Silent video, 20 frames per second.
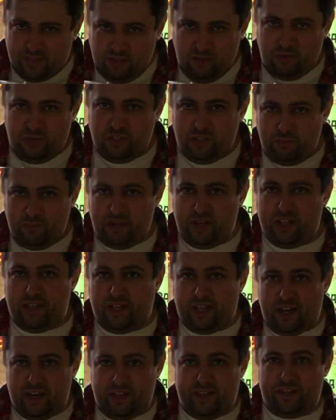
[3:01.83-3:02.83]
A little bit of
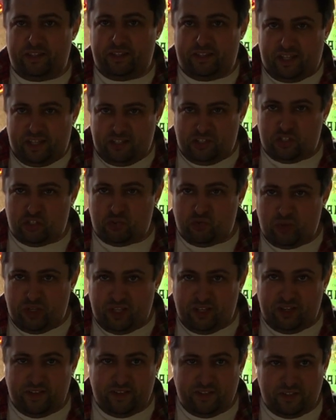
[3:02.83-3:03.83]
that kind of that
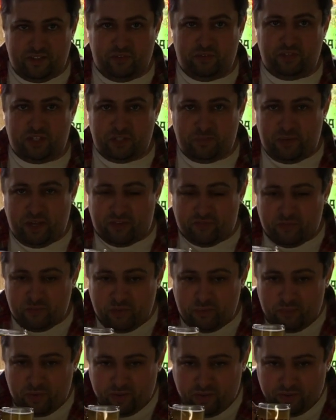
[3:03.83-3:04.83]
sweetness you'd expect from
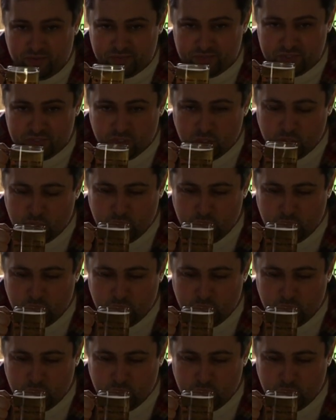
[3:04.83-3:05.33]
a Pils.